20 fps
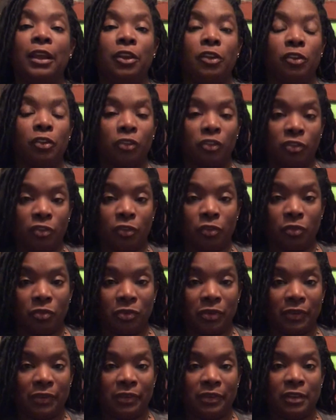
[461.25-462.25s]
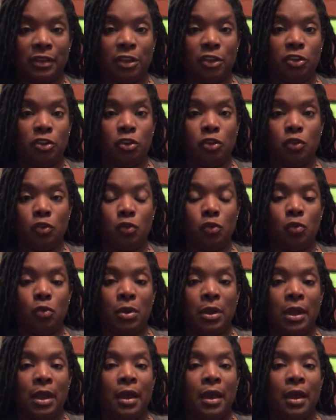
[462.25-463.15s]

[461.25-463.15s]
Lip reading: your children see you